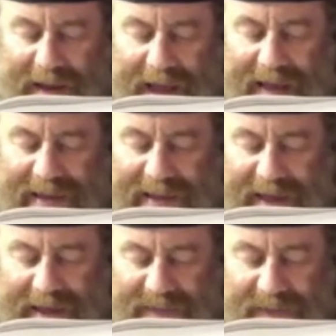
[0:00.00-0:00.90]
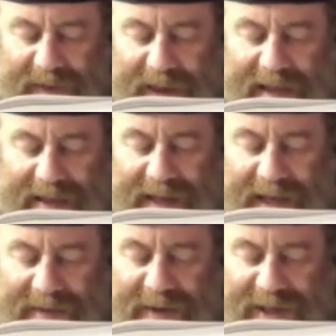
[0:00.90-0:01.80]
as
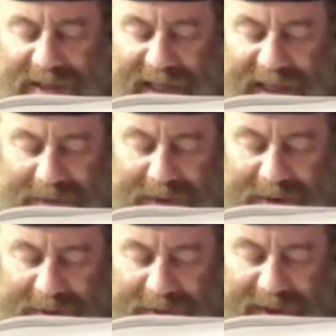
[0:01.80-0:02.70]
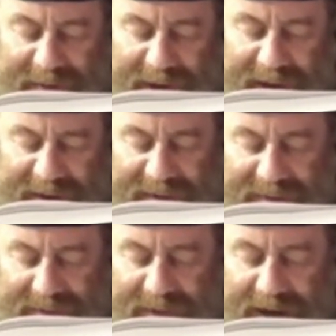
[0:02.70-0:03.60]
we just said with the bread,
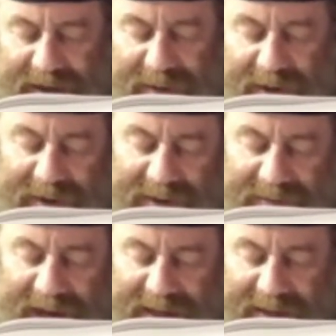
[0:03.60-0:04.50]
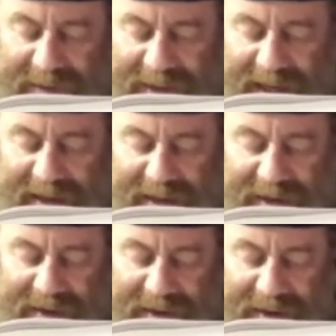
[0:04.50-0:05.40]
right? Because bread, as we said,
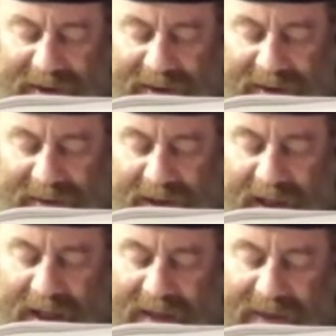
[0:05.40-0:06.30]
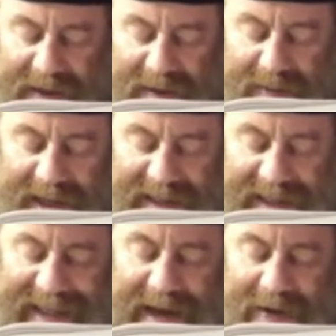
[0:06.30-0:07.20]
the
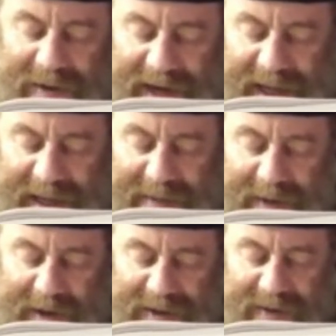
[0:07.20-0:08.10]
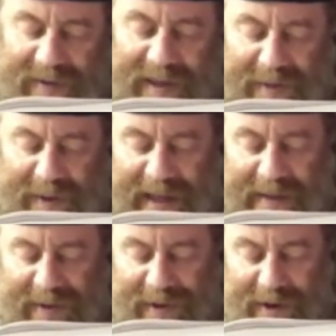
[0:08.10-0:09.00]
blessing downgraded because of this wine
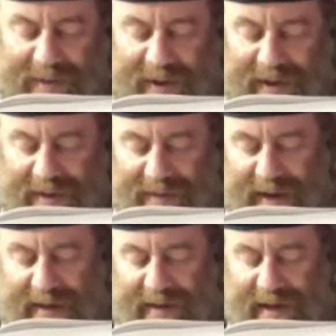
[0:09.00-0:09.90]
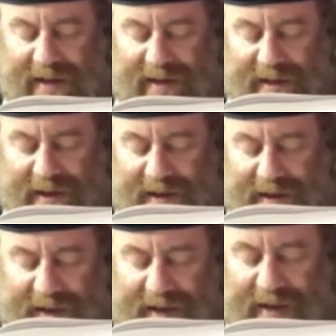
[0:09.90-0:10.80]
absorbed, right? And
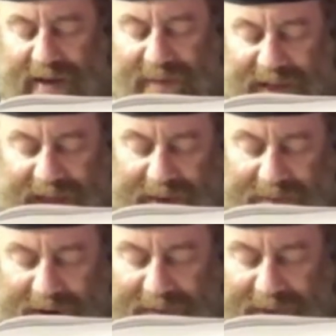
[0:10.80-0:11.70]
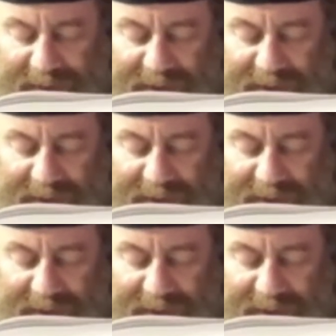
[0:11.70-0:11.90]
it became Borei Minei